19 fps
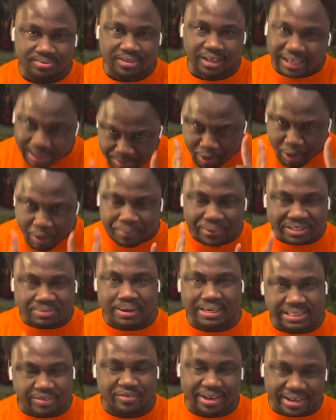Let me repeat
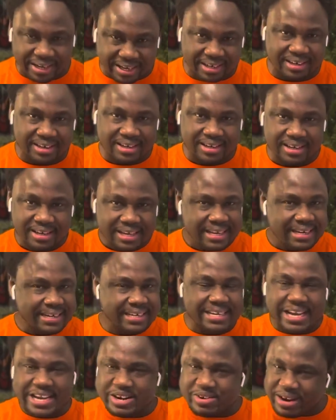myself again.
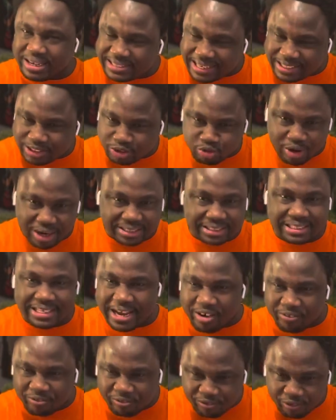The greatest tragedy
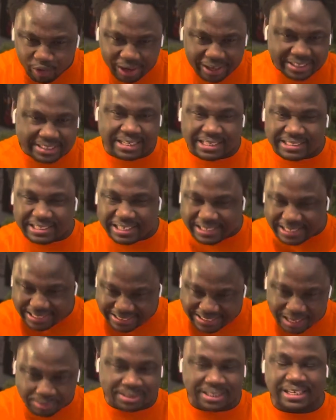and foolishness and
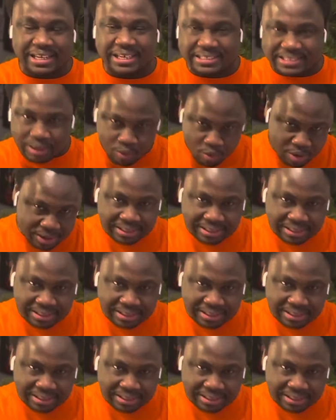deception in the,